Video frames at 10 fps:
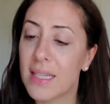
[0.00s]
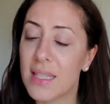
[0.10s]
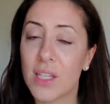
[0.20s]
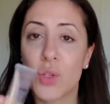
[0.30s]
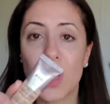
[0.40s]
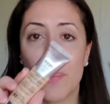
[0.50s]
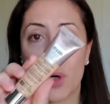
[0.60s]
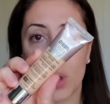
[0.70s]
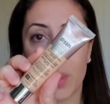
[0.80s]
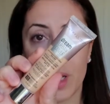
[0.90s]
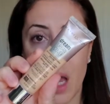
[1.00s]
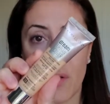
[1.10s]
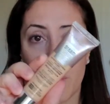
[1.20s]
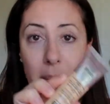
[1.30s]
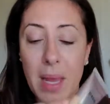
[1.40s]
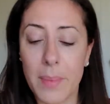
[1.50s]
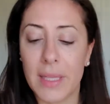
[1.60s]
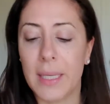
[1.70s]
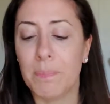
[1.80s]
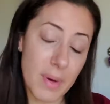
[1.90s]
It's the Dream Urban Cover by
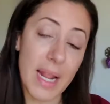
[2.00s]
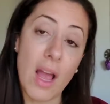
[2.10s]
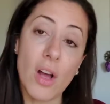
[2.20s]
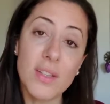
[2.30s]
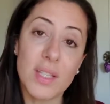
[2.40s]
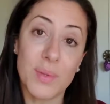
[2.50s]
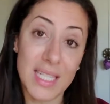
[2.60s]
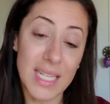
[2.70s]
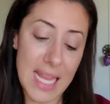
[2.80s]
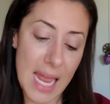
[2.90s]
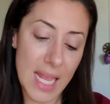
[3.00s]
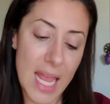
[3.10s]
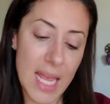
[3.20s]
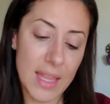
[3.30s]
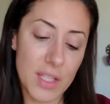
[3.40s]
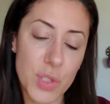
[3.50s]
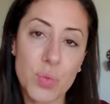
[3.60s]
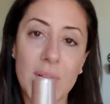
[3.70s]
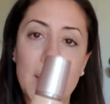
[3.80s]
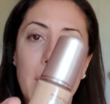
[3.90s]
Maybelline. But I also did get the
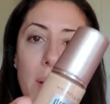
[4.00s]
Dream